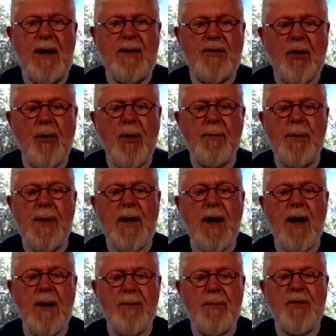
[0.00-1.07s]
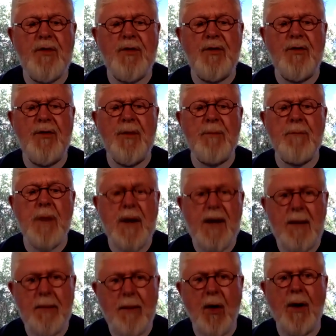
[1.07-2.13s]
so it becomes the
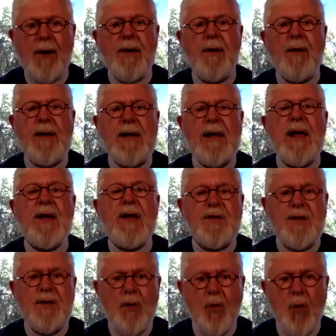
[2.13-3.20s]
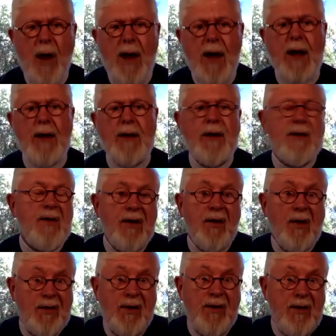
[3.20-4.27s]
money part gets in the way.
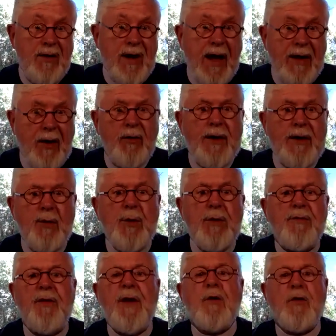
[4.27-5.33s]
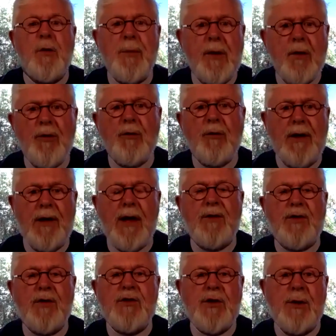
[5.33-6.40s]
Not only do we fail to build the
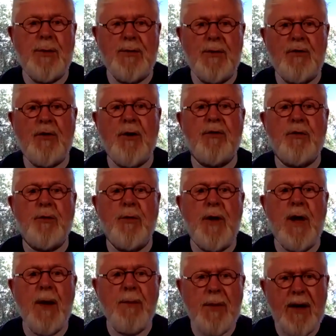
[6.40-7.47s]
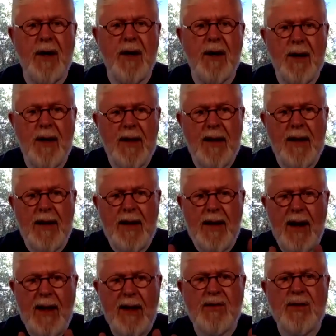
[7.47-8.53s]
relationship and the trust with God, but it
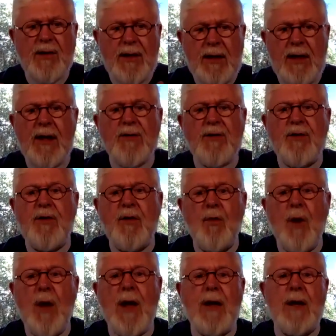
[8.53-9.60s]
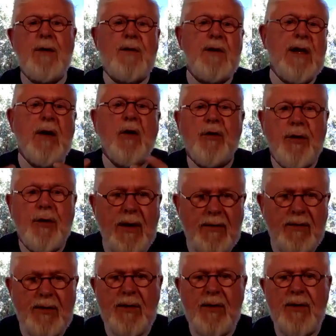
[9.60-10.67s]
actually gets in the way, and guilt
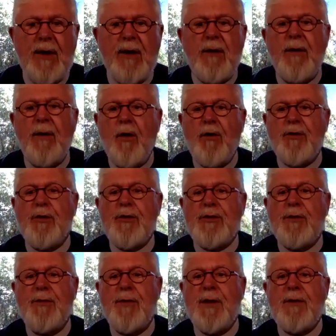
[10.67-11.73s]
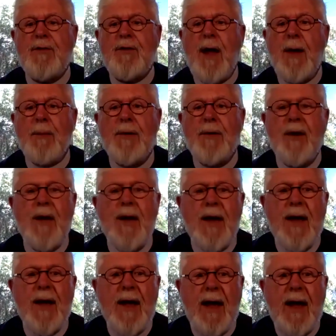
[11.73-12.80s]
gets in there, and all sorts of things happen.
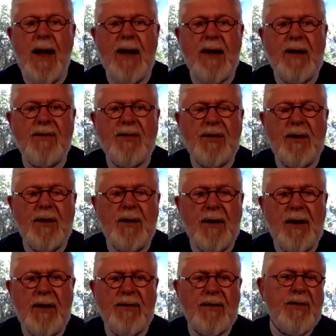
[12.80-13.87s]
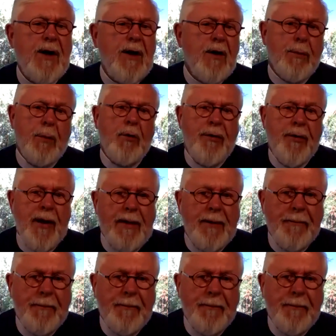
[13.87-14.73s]
And it's a terrible thing.